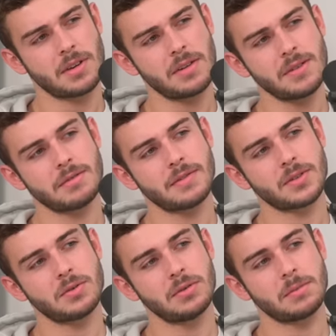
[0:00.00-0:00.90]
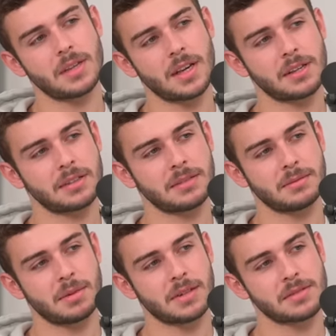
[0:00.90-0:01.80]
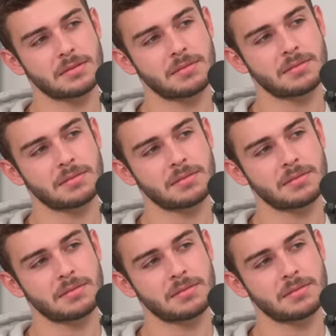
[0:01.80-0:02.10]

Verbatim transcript: don't think you've ever called me that in person.